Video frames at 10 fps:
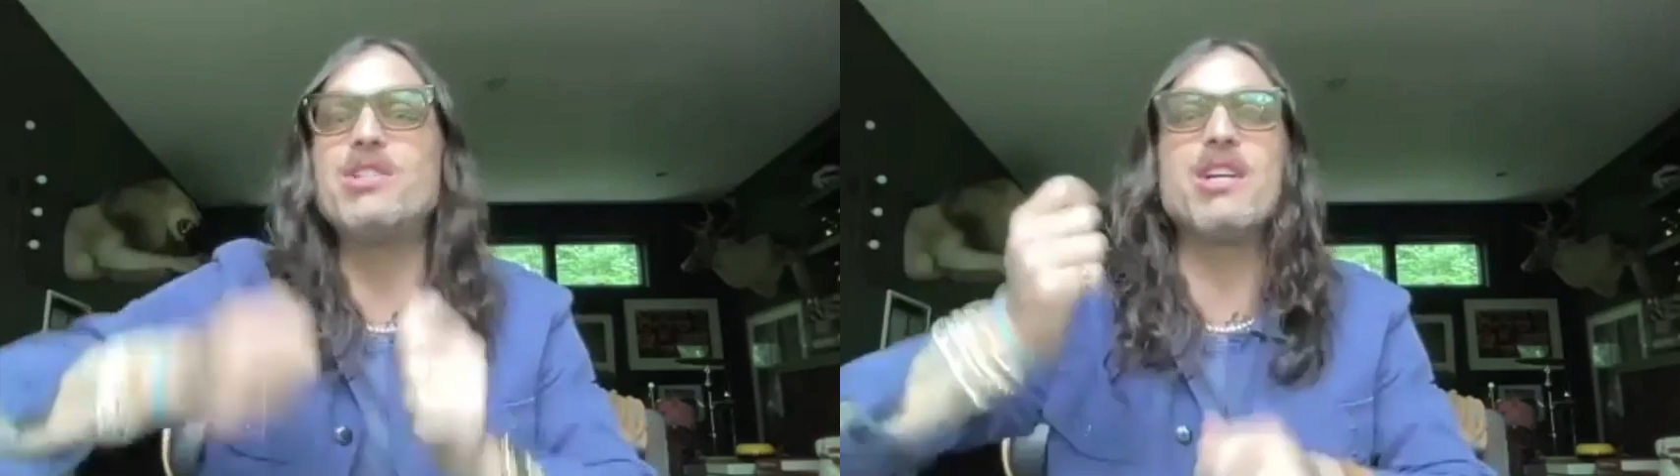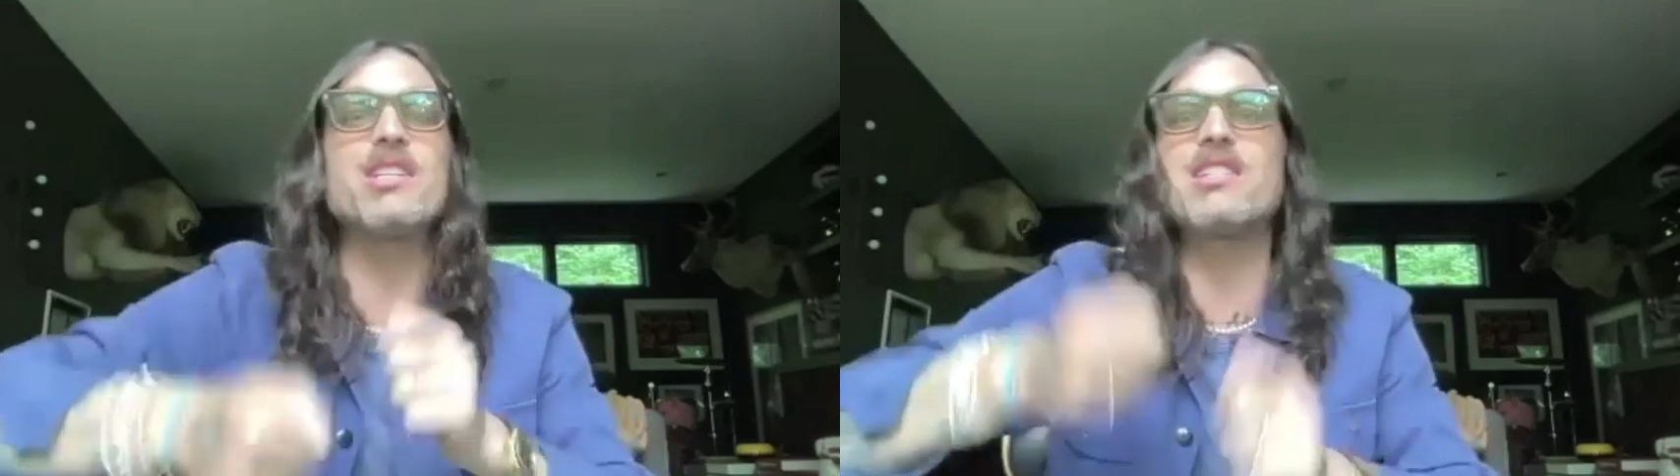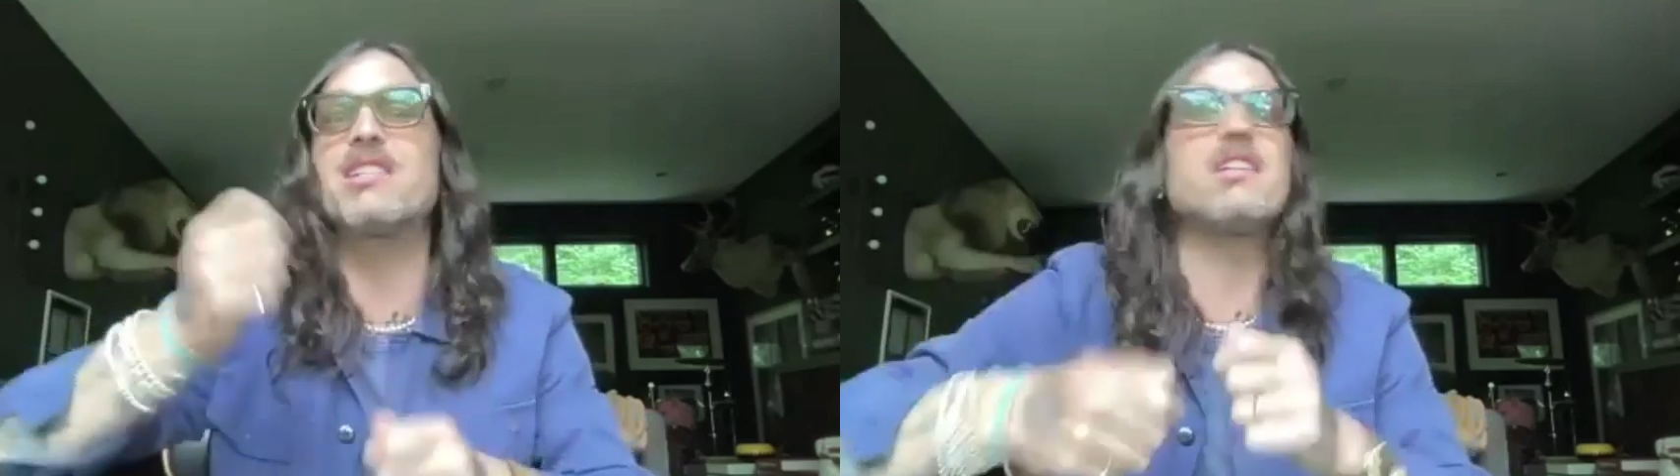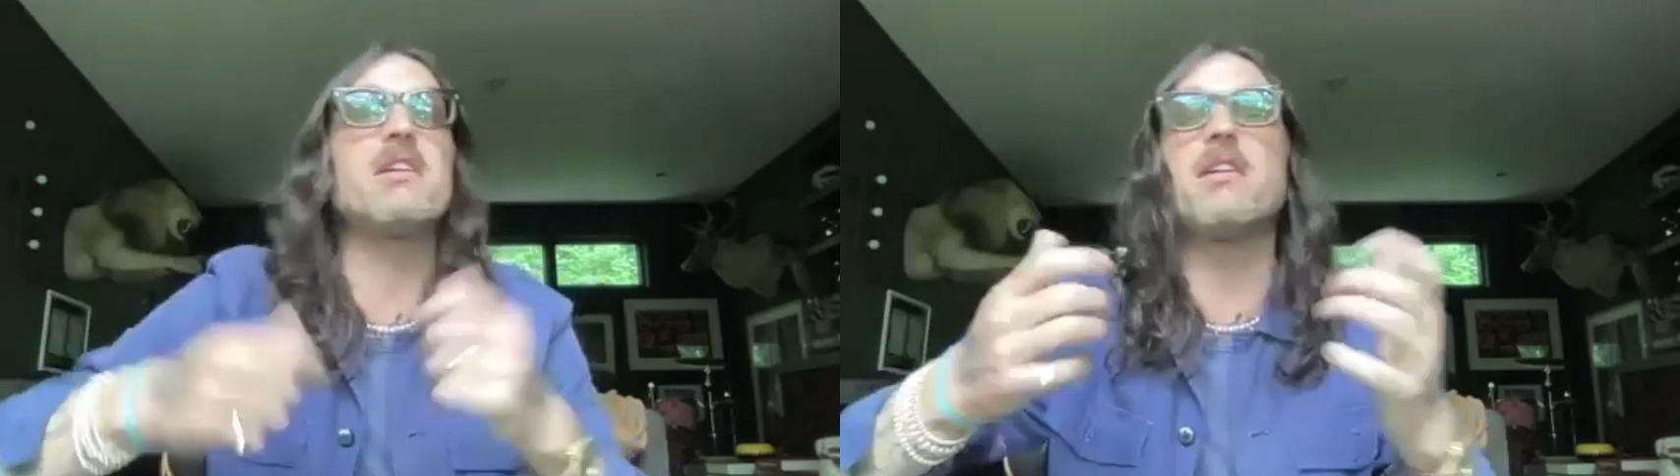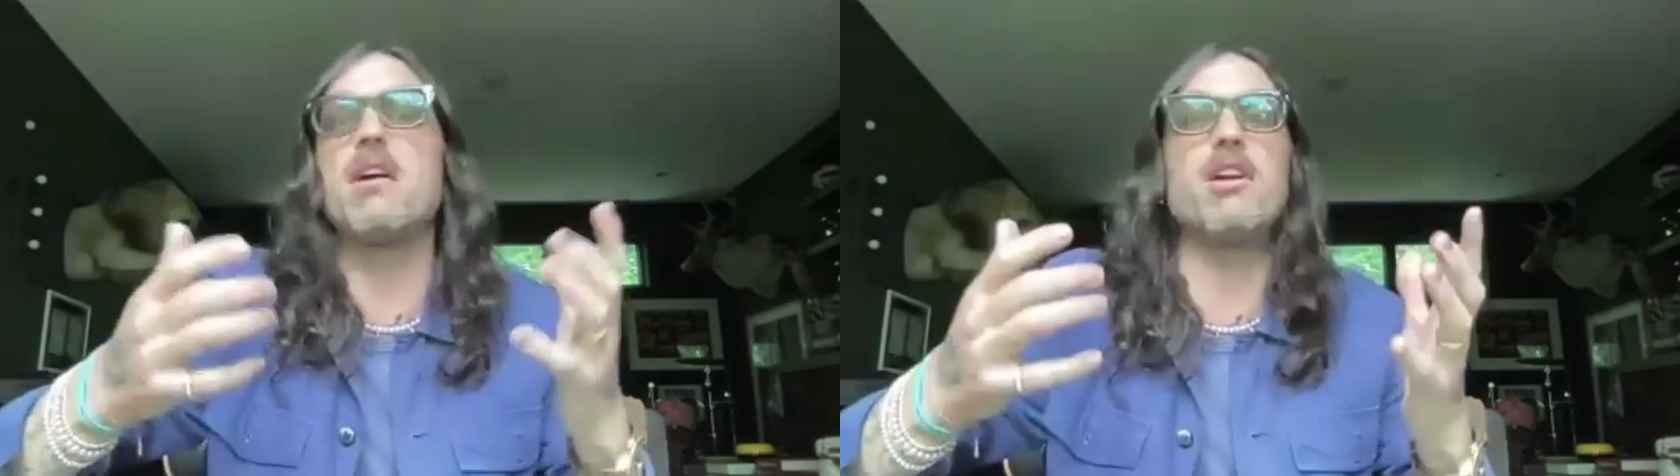just,
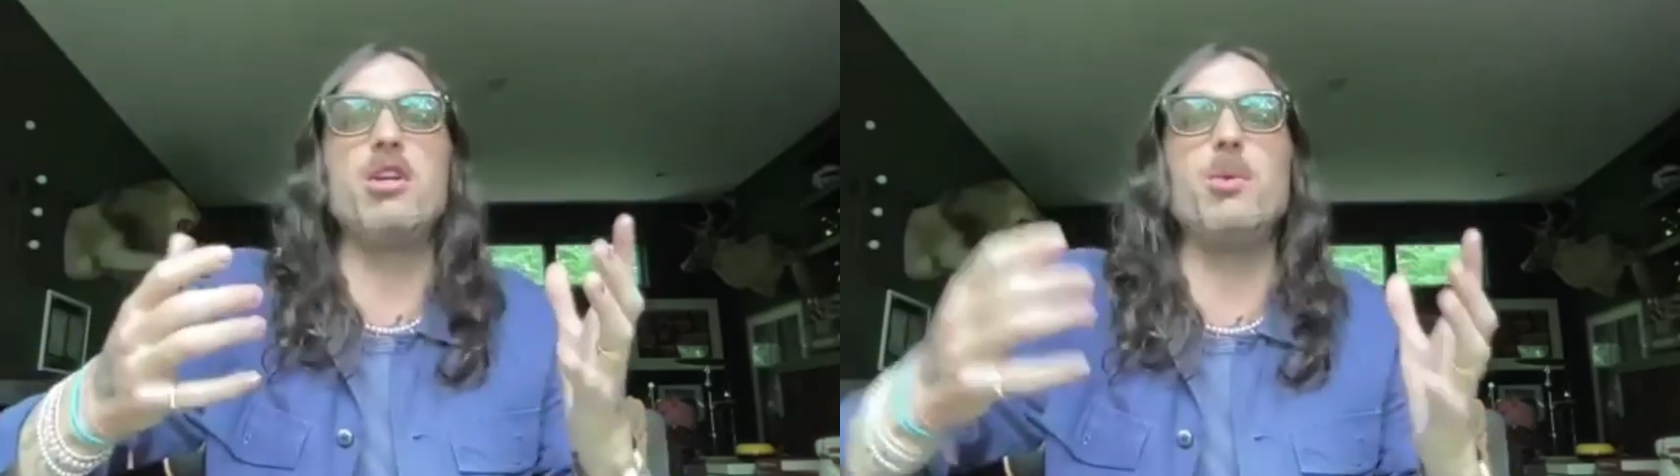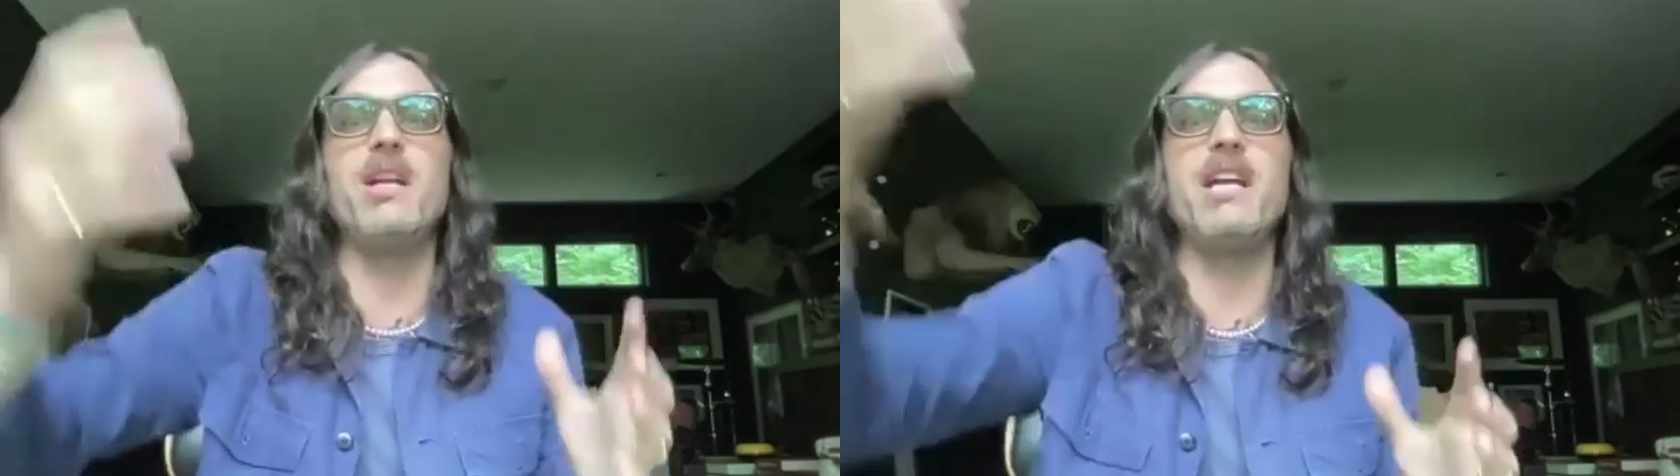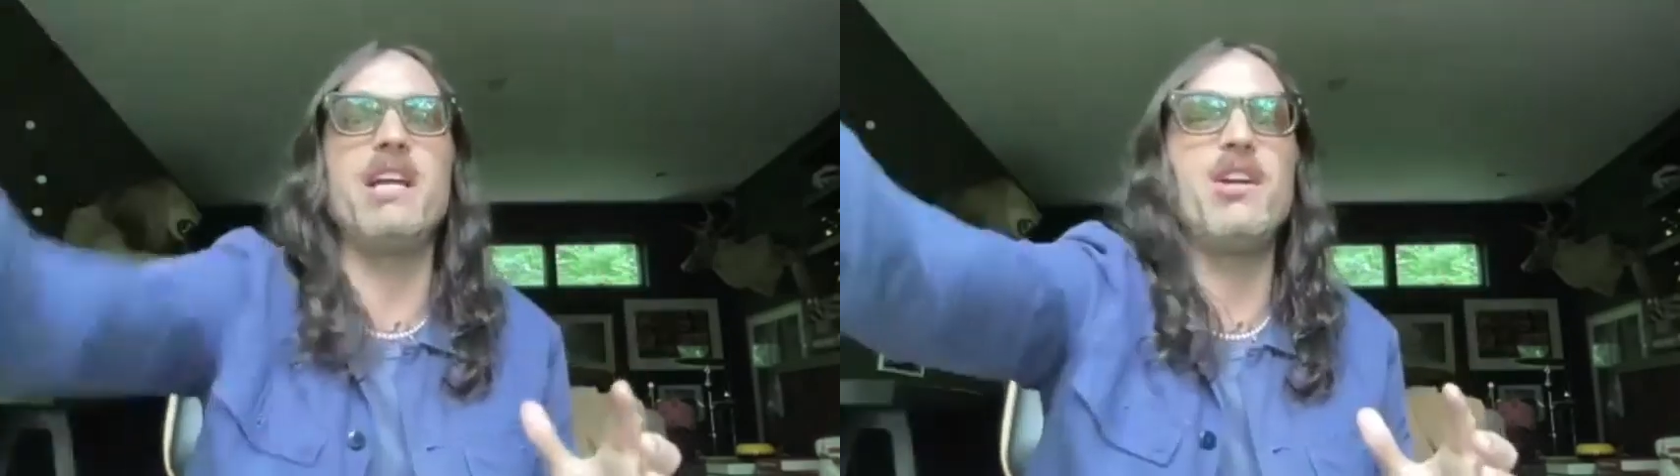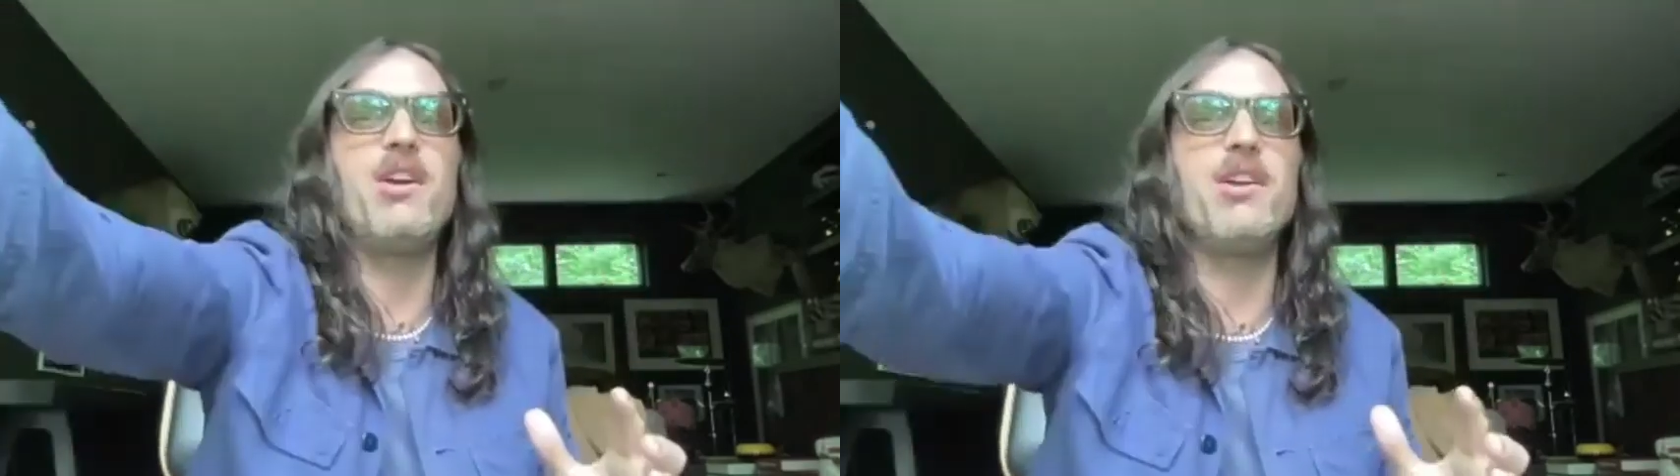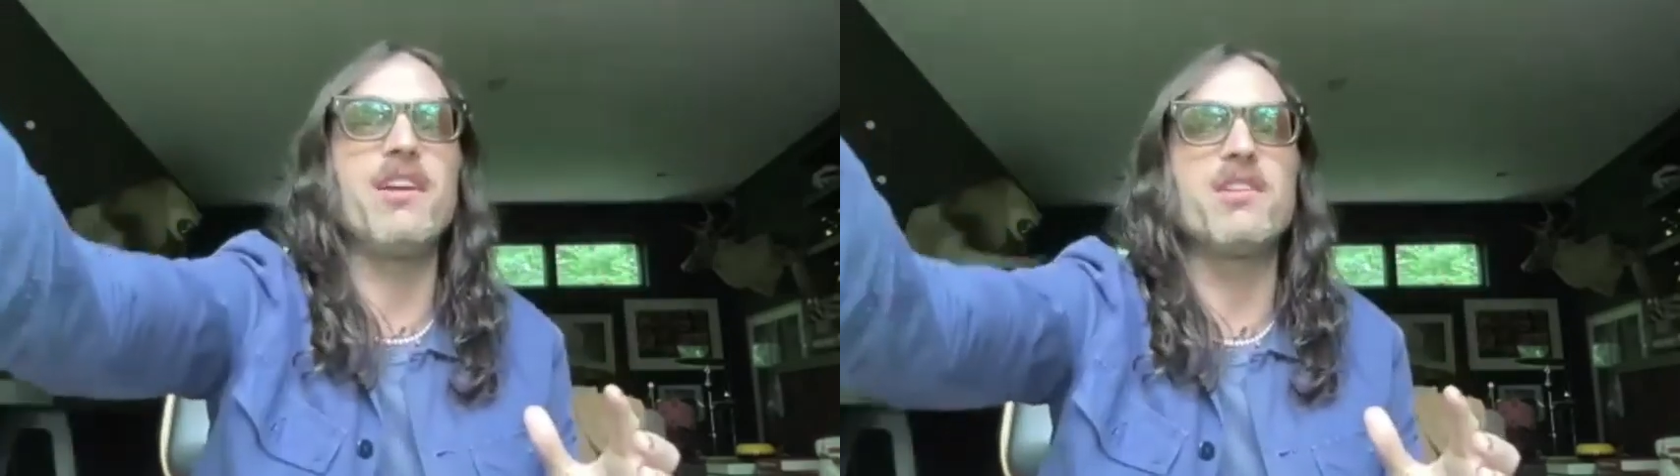you would
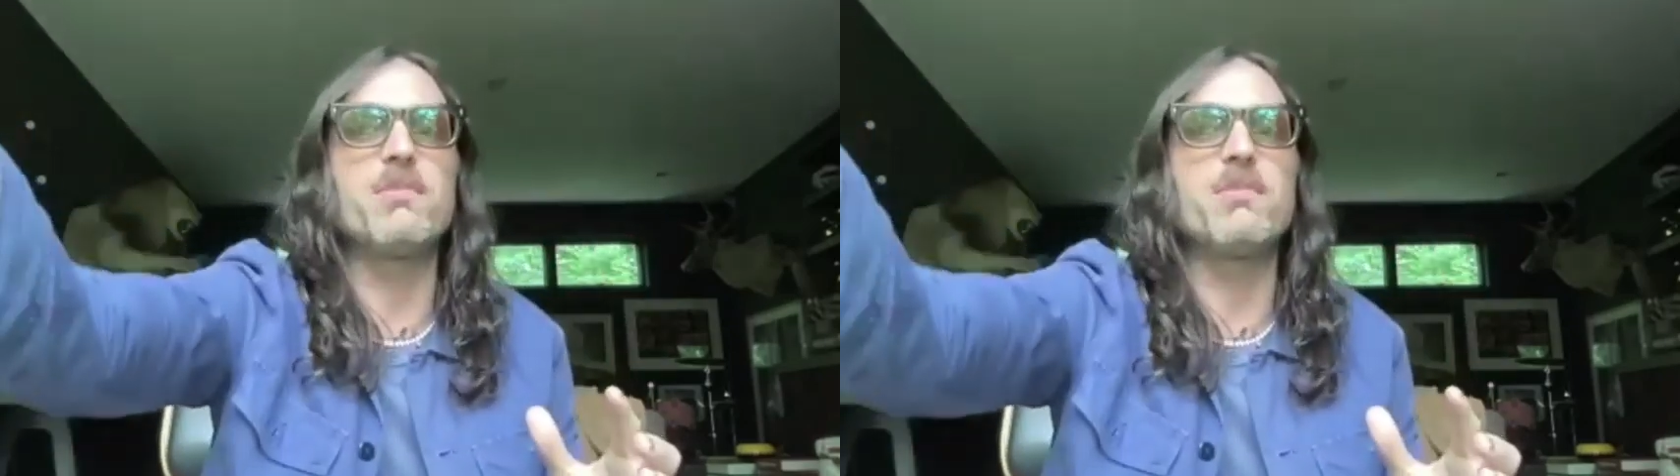hear the